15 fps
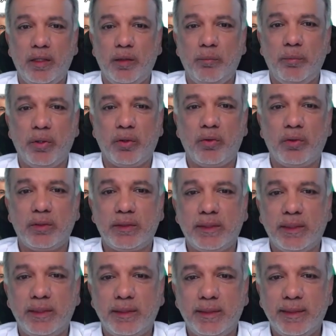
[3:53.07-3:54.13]
because
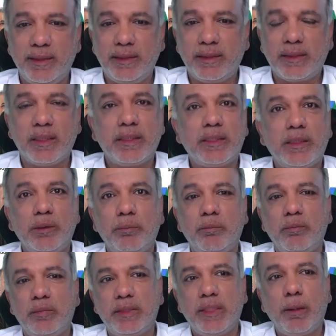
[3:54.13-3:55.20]
these custom
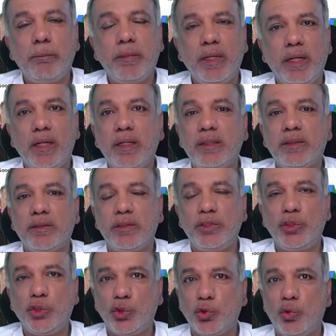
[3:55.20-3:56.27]
thumbnails
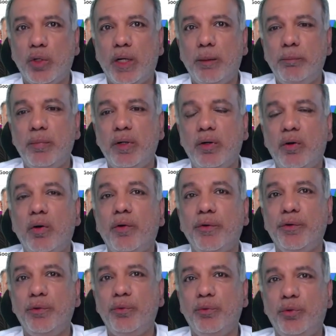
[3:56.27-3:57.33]
show up
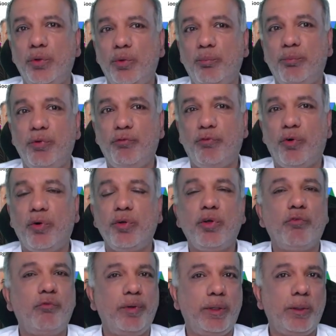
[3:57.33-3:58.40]
on YouTube before
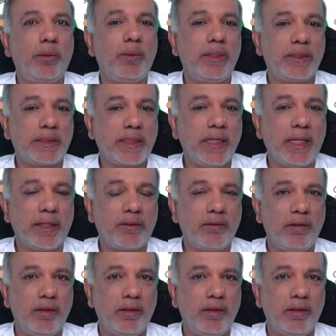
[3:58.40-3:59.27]
your video is clicked.